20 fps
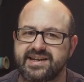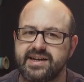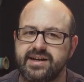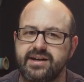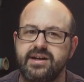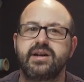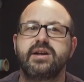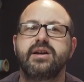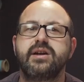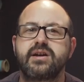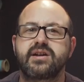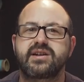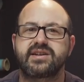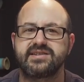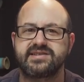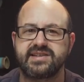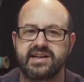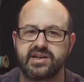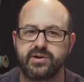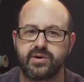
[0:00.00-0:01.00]
it.
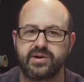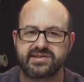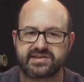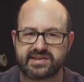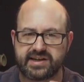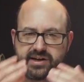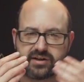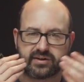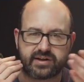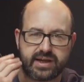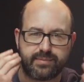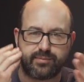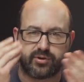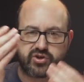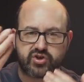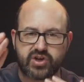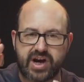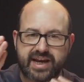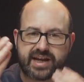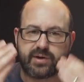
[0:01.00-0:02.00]
Continuous, it'll keep
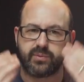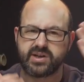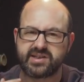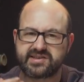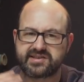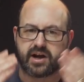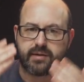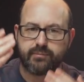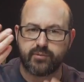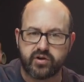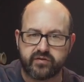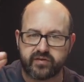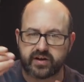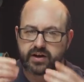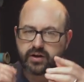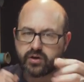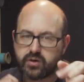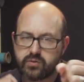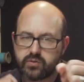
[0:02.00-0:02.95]
on tracking when you start moving.